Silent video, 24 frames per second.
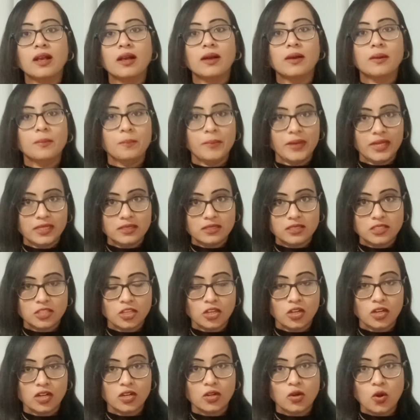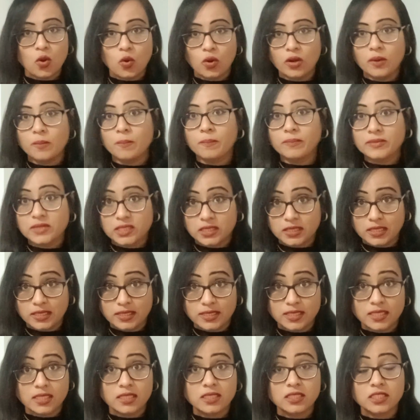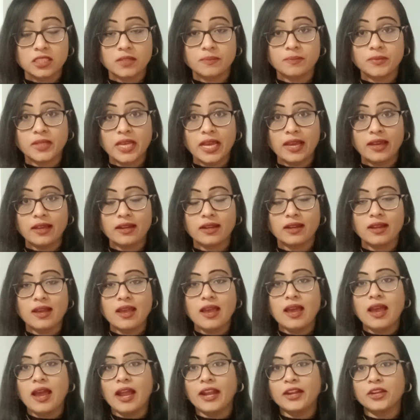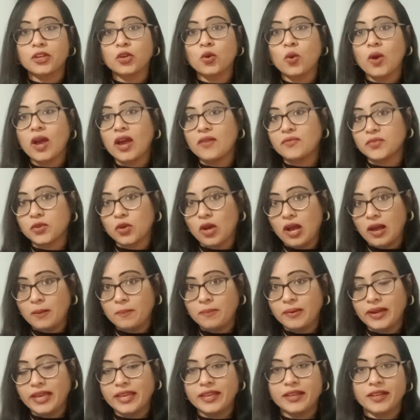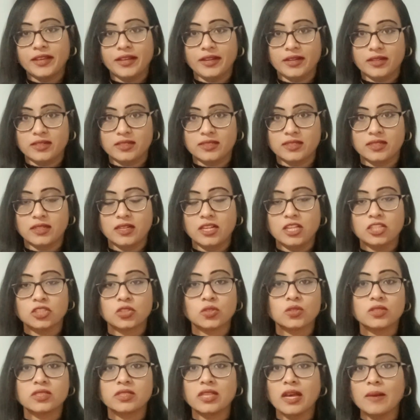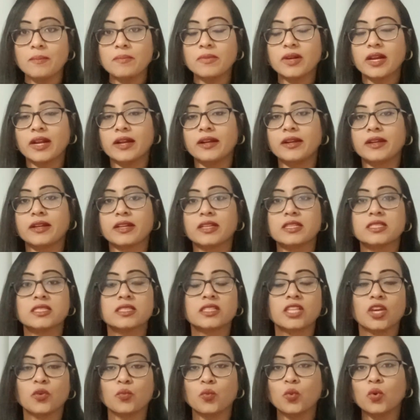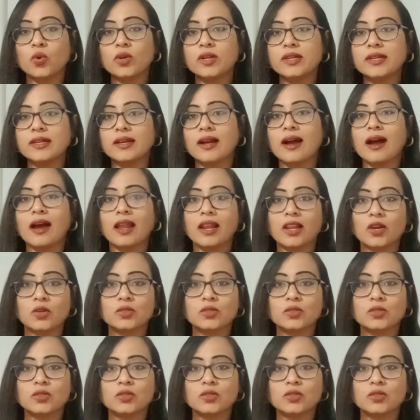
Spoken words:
means your own citizenship there, and you have to apply here. So some countries they won't allow